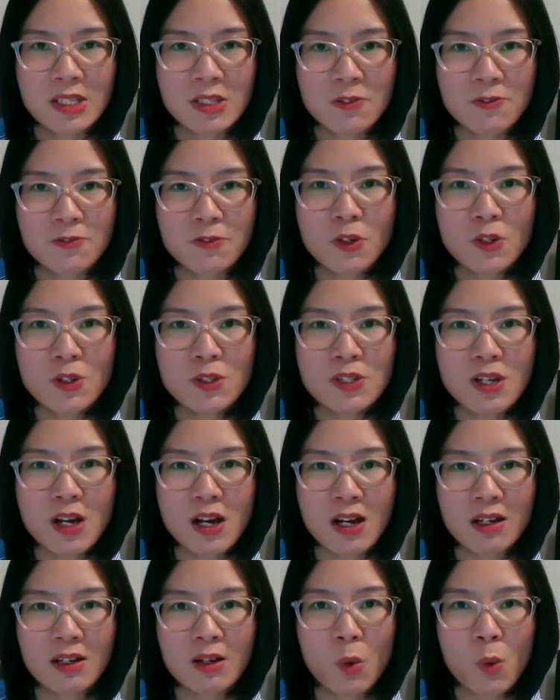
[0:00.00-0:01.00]
to focus
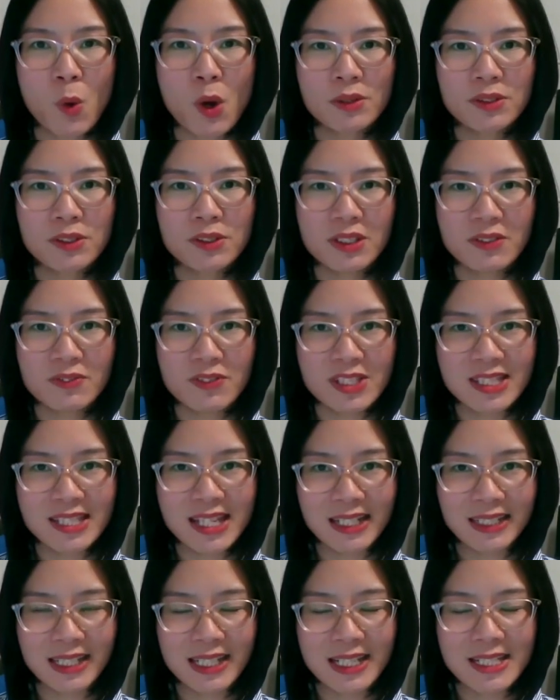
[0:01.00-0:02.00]
on quantitative
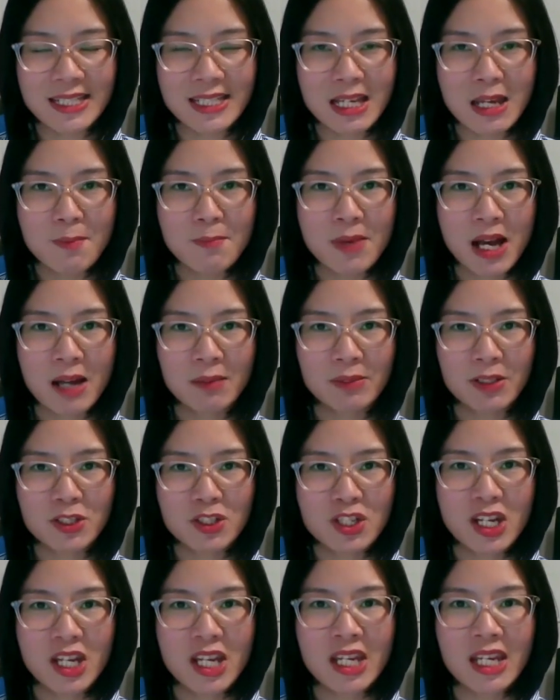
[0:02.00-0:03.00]
studies
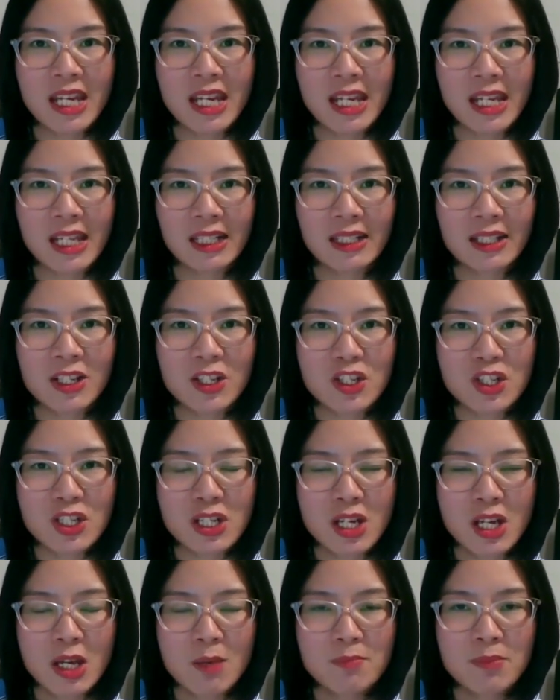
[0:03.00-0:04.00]
published in English